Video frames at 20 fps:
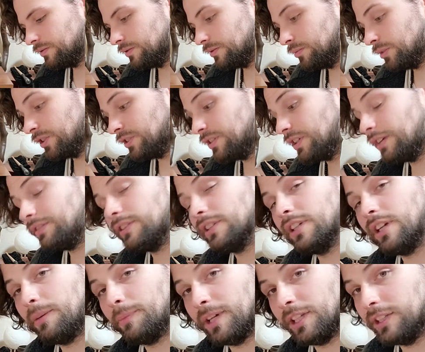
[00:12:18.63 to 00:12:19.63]
but it's definitely
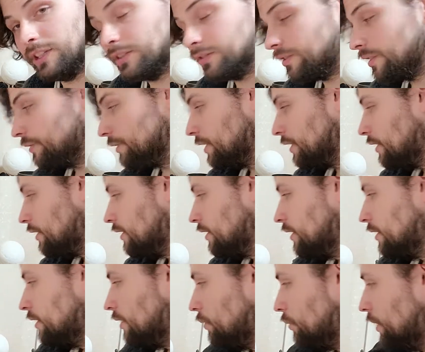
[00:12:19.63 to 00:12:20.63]
not my least favorite.
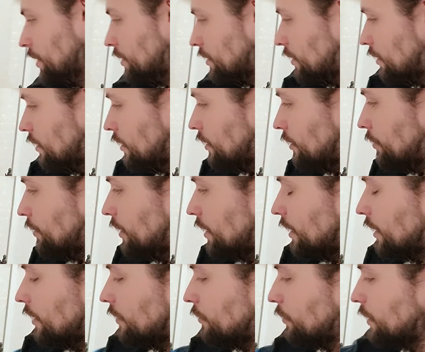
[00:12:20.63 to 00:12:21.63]
Which,
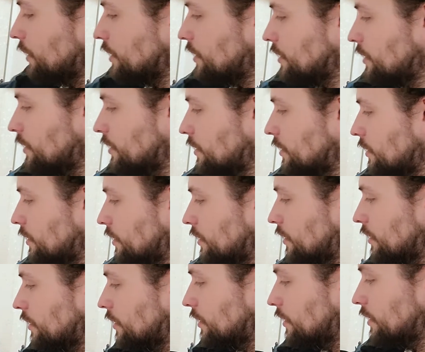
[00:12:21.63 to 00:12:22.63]
speaking of which,
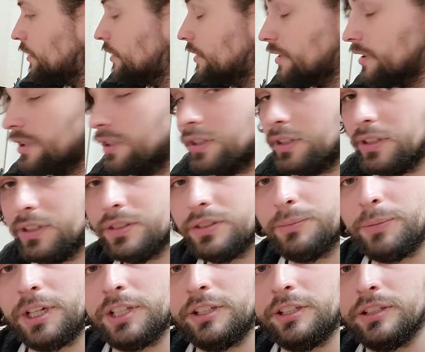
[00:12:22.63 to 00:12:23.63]
this is
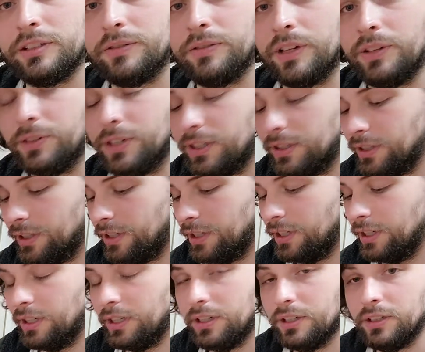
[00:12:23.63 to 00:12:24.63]
my least favorite.
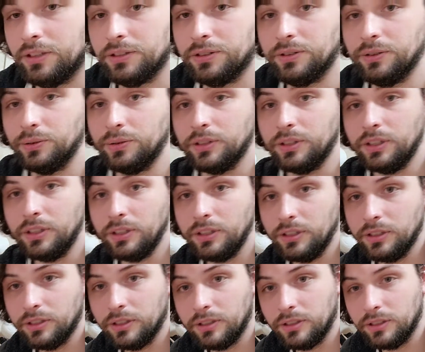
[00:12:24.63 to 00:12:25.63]
Sukha,
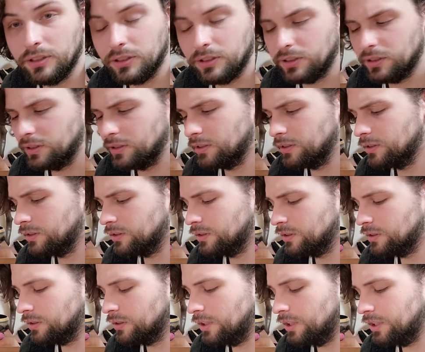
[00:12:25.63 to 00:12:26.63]

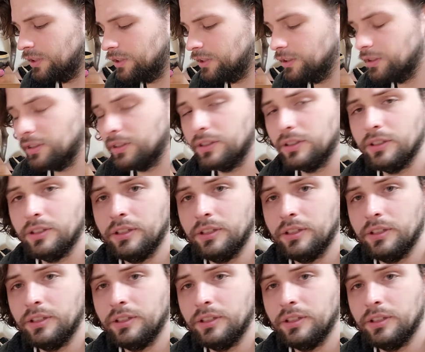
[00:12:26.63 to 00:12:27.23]
I think,